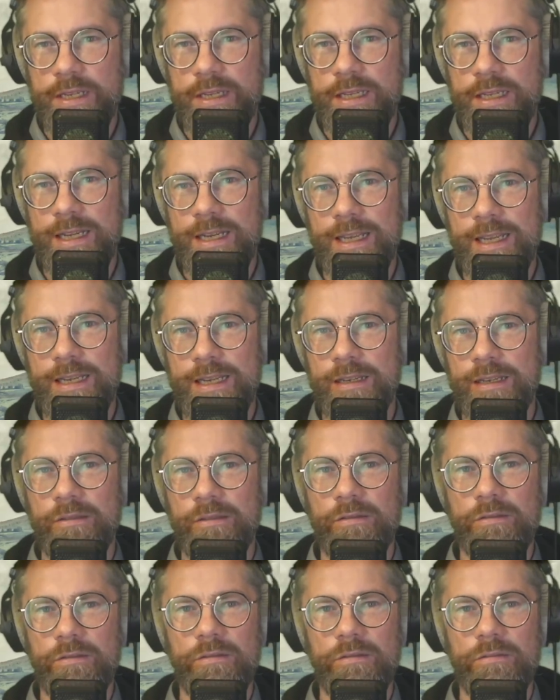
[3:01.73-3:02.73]
in
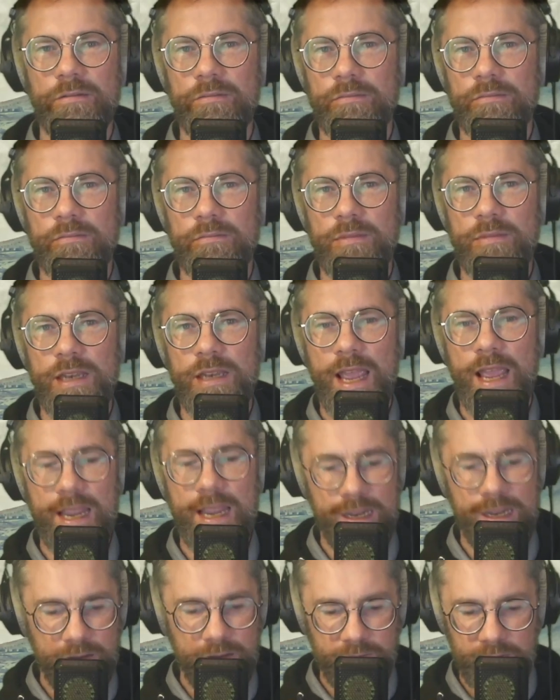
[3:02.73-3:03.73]

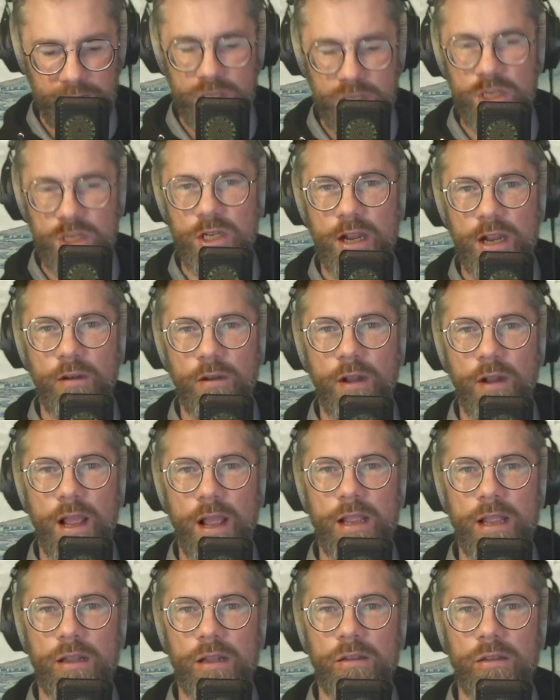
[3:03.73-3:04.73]
negative and
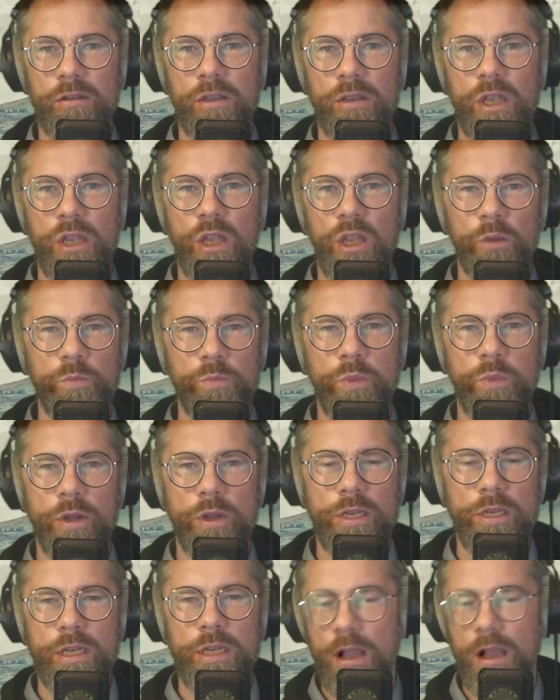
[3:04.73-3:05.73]
sterile
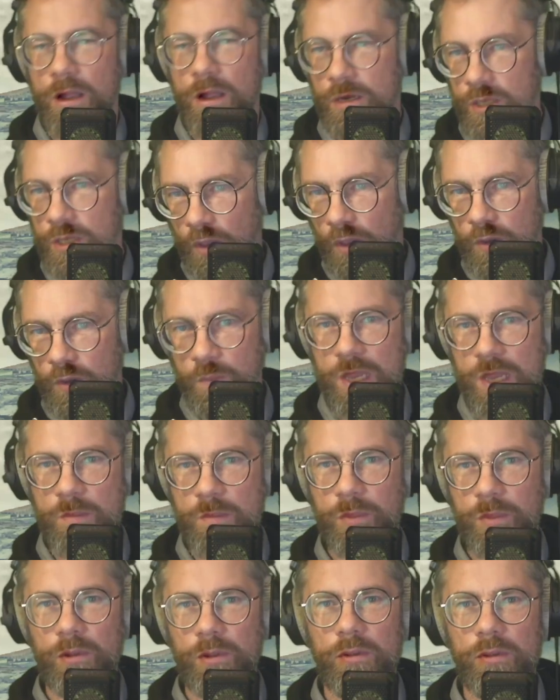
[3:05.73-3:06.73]
pointing out other
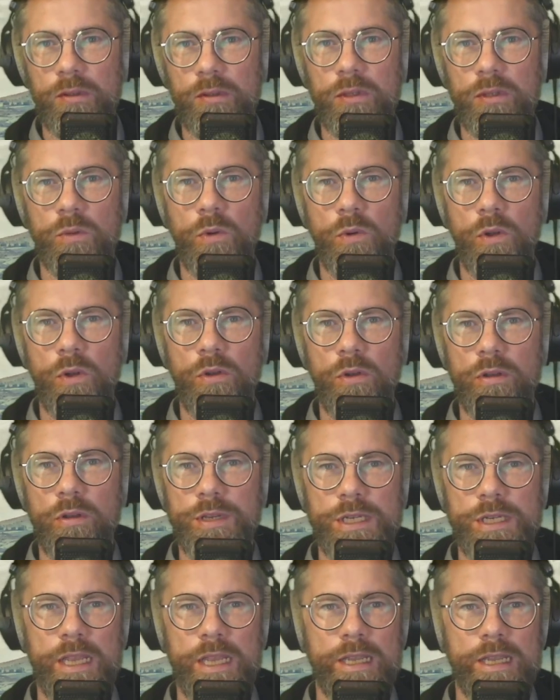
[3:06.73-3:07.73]
people's wrongs
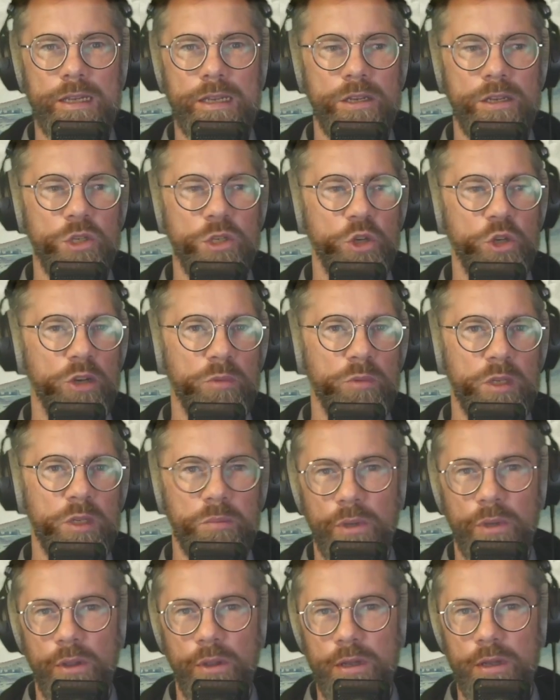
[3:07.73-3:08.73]
like a discernment
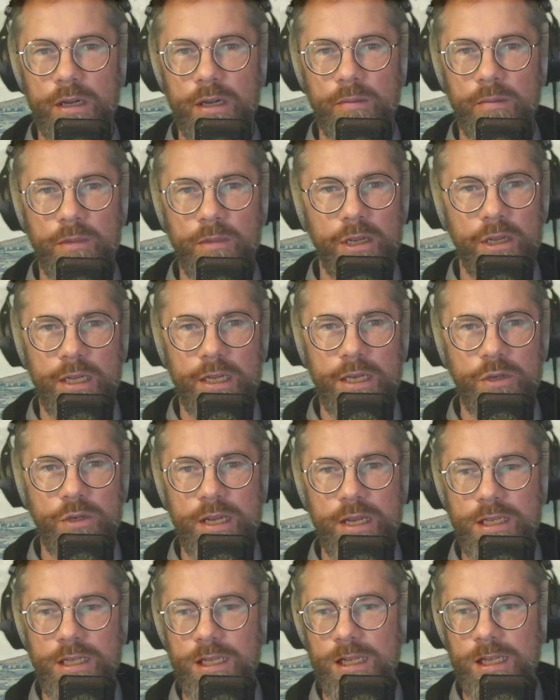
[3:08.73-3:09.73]
blogger. I'm not
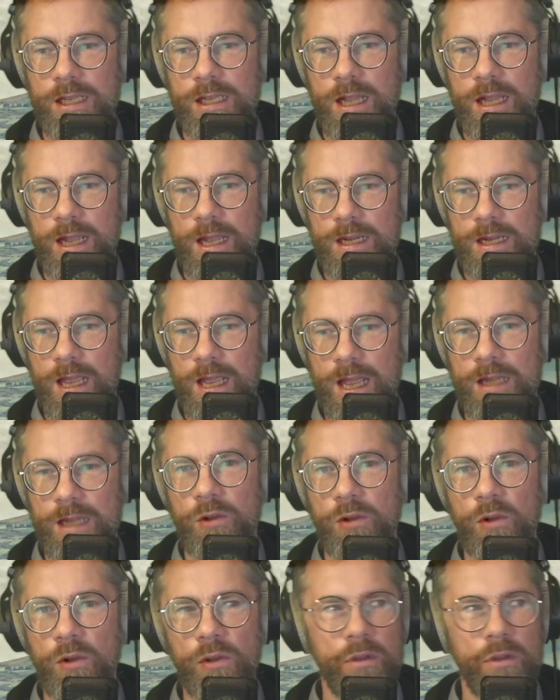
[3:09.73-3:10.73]
interested in that at
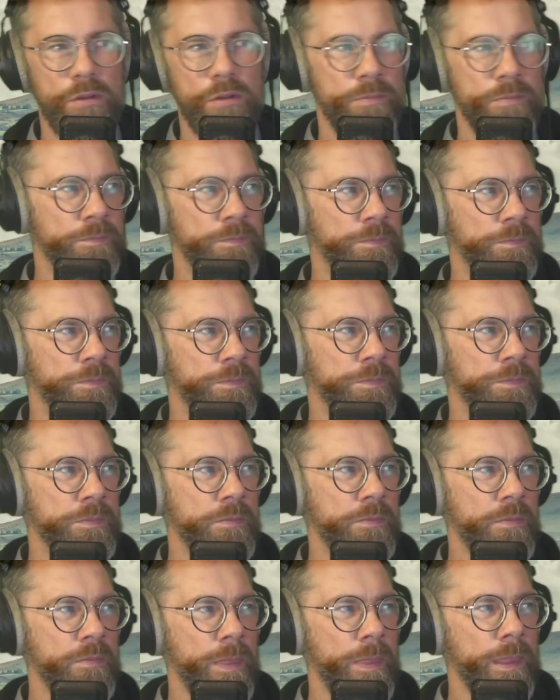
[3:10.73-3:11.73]
all.
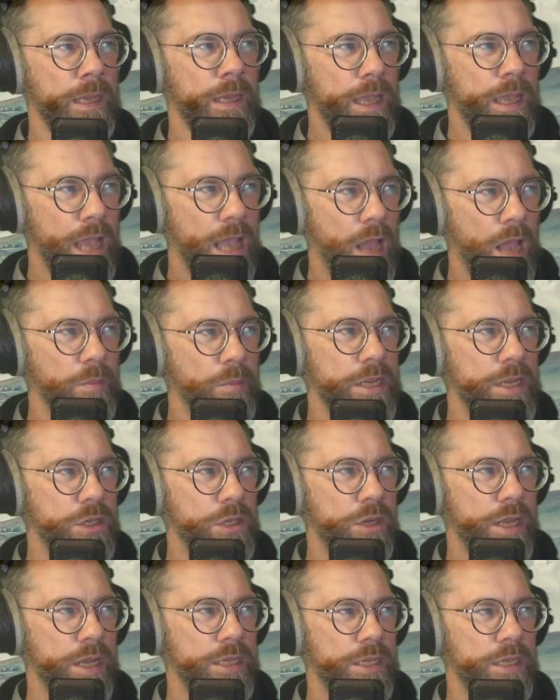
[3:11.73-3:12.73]
I am
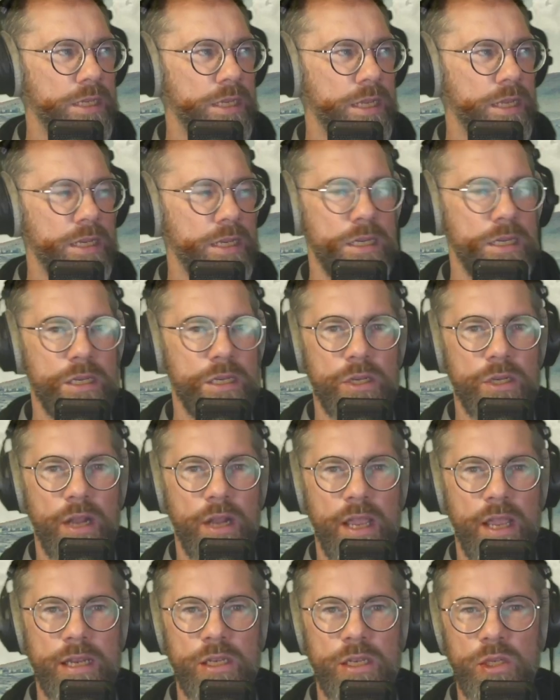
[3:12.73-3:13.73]
interested in
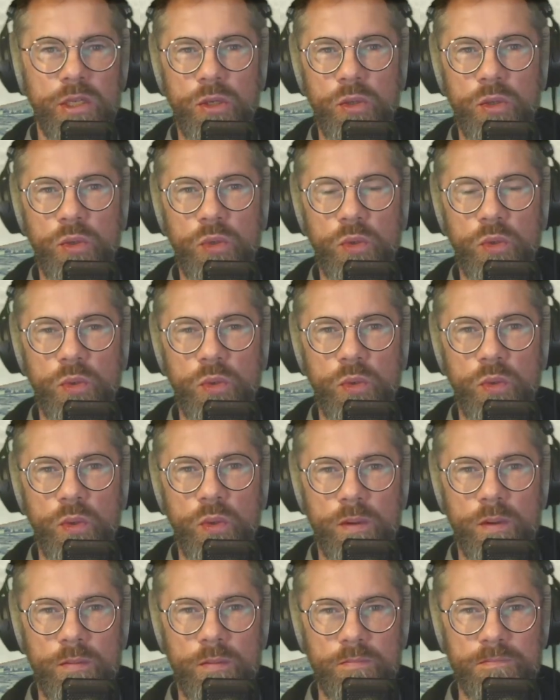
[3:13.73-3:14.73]
trying to
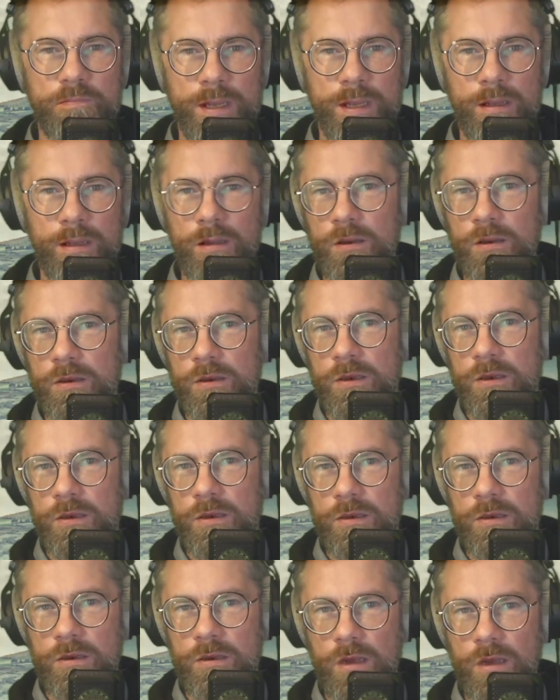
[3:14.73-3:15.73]
build
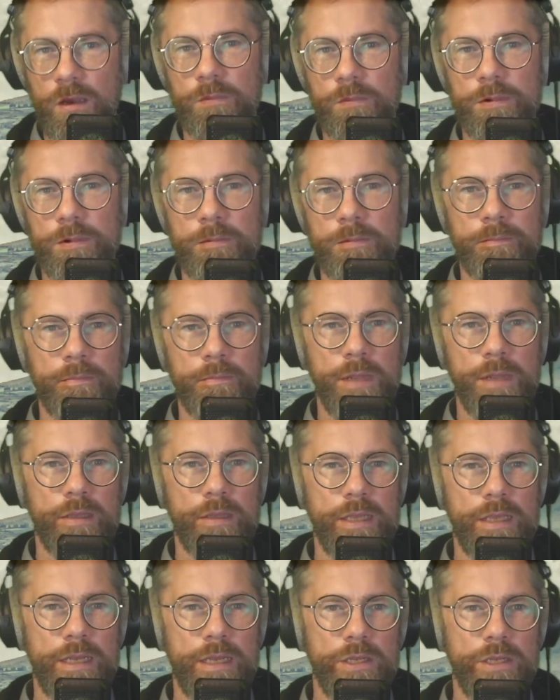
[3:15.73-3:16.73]

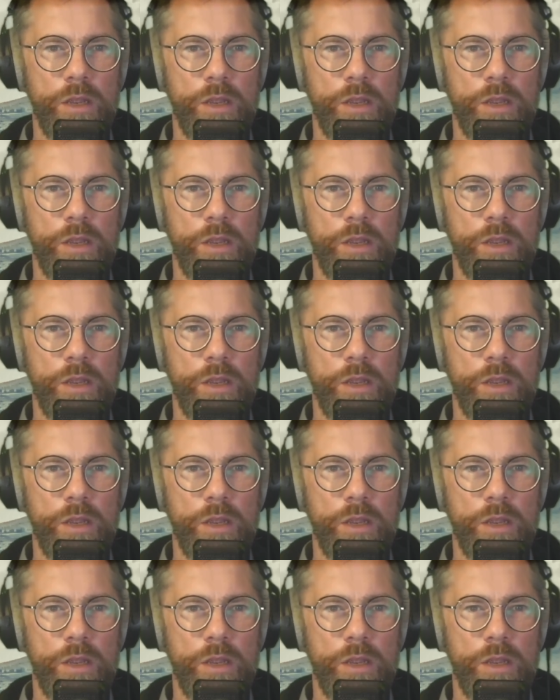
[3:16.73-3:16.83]
things up.